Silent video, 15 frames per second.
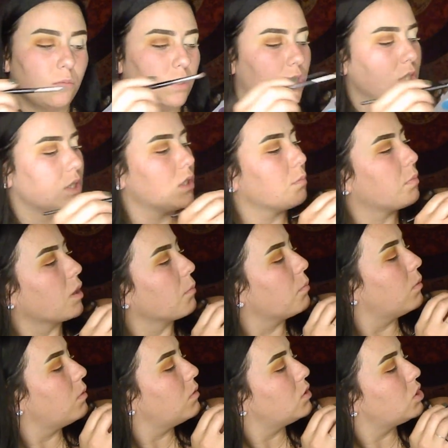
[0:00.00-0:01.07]
which is the
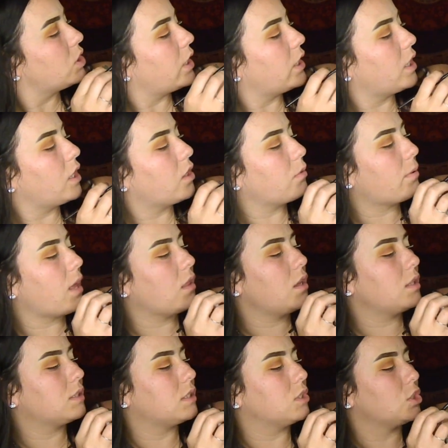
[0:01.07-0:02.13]
purple shade in her
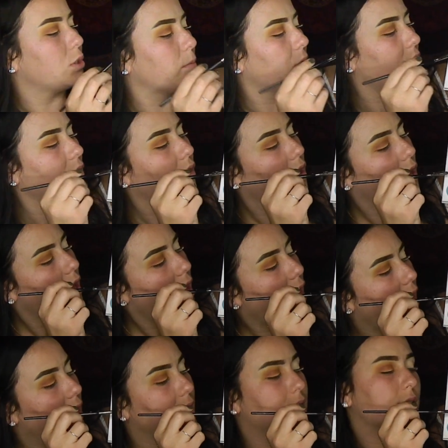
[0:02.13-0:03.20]
palette. It's the shimmer.
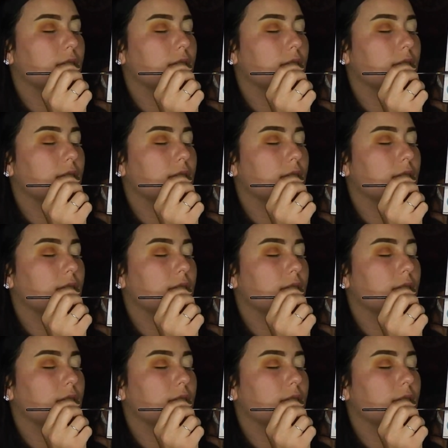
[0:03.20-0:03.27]
And it's